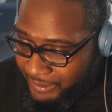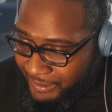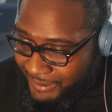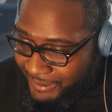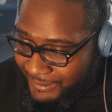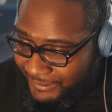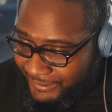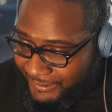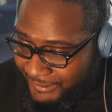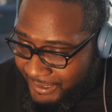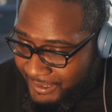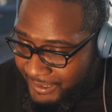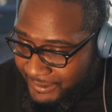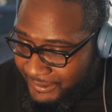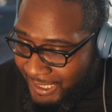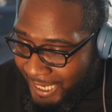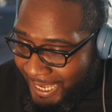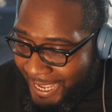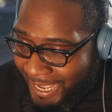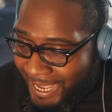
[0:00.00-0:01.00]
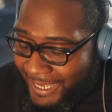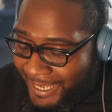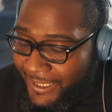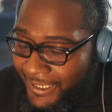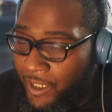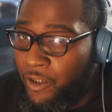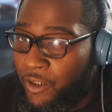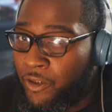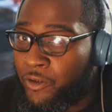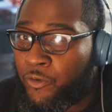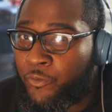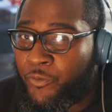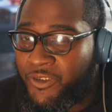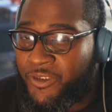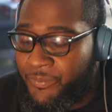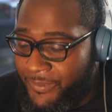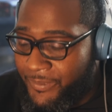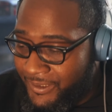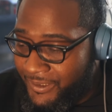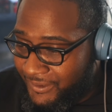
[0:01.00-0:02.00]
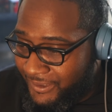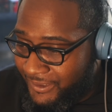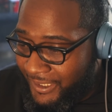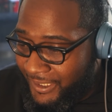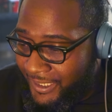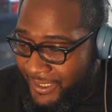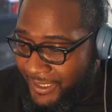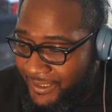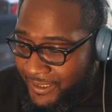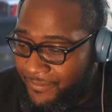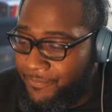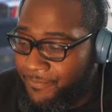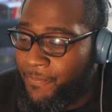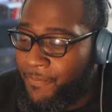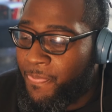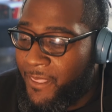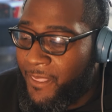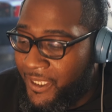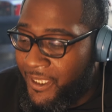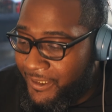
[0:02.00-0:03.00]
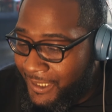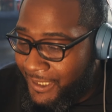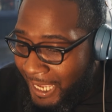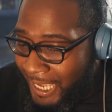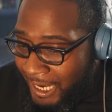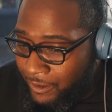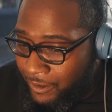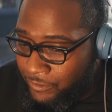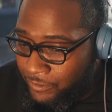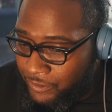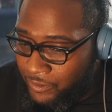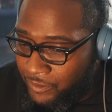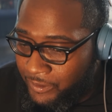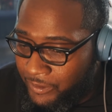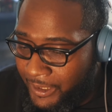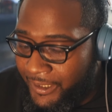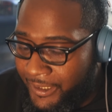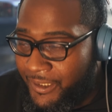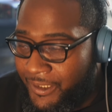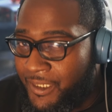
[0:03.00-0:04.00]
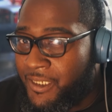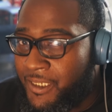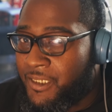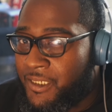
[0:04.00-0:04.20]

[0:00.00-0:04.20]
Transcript: it says IO, which means in and out. Okay.